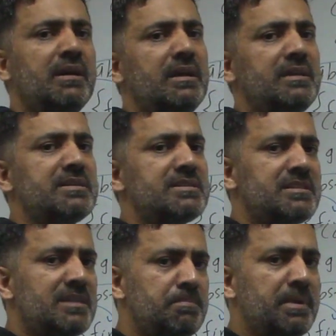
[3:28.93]
it is
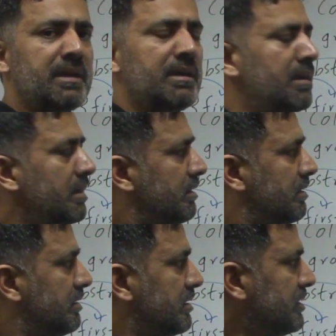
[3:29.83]
typical
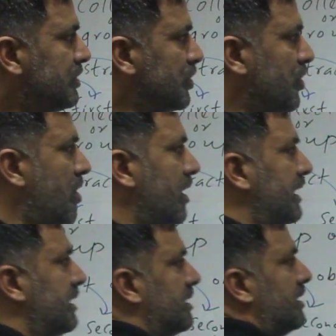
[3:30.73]
to call
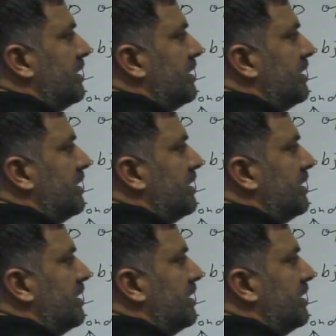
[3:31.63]
it